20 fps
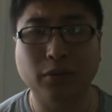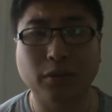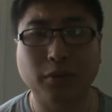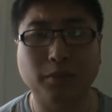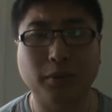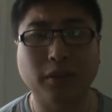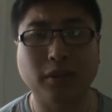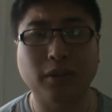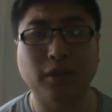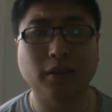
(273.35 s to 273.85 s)
of this
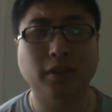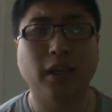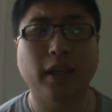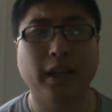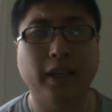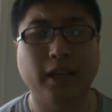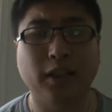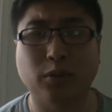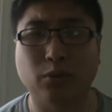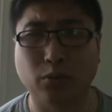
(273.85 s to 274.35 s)
business,
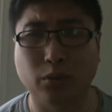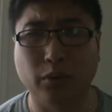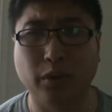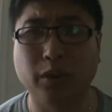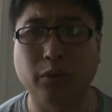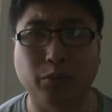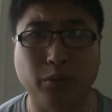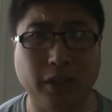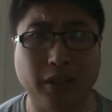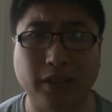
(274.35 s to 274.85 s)
is
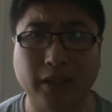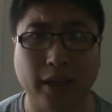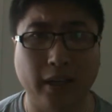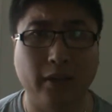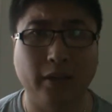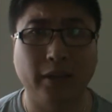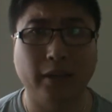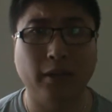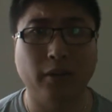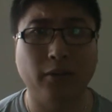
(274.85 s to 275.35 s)
really
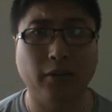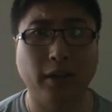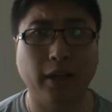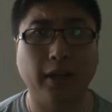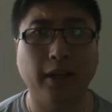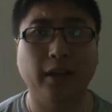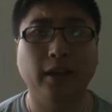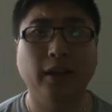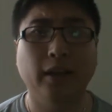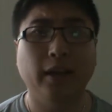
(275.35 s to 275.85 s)
retailing.
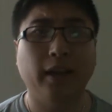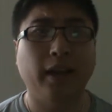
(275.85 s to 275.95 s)
Okay.